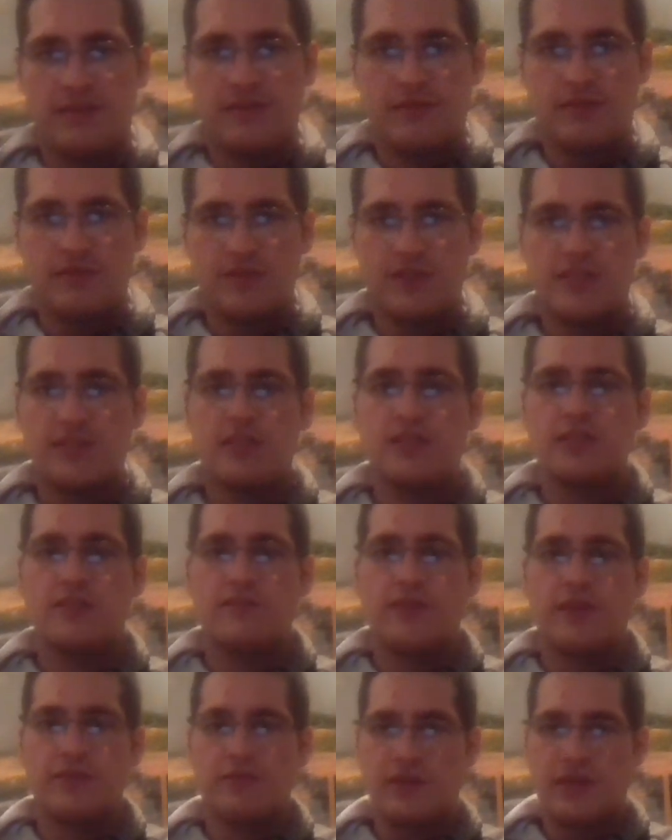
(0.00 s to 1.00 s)
They're descendants of
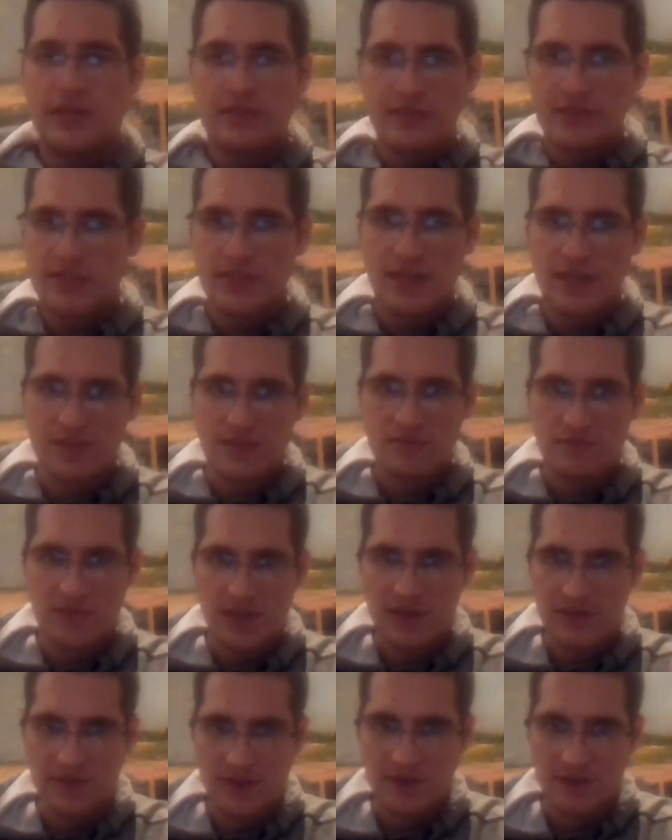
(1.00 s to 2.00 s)
Aaron. They're not descendants of
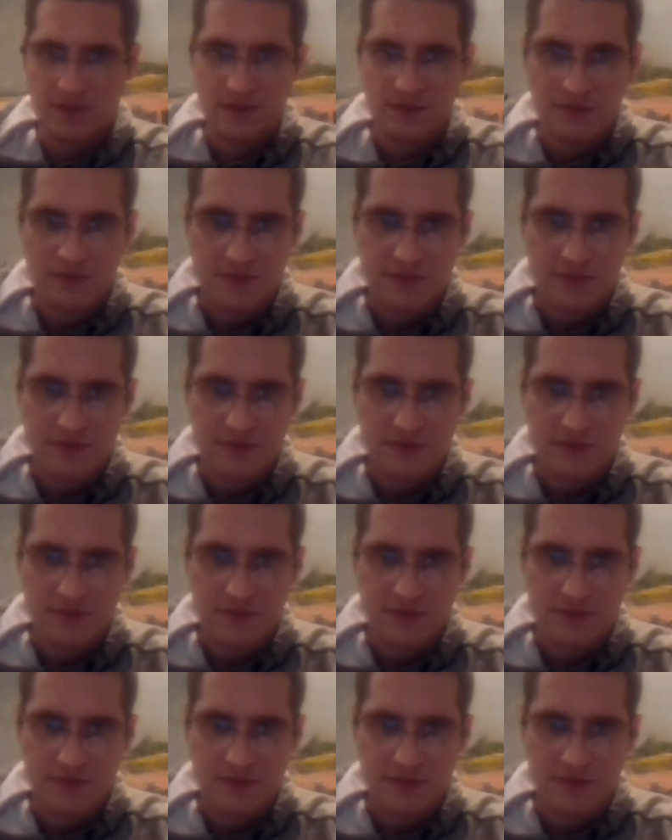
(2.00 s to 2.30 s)
David.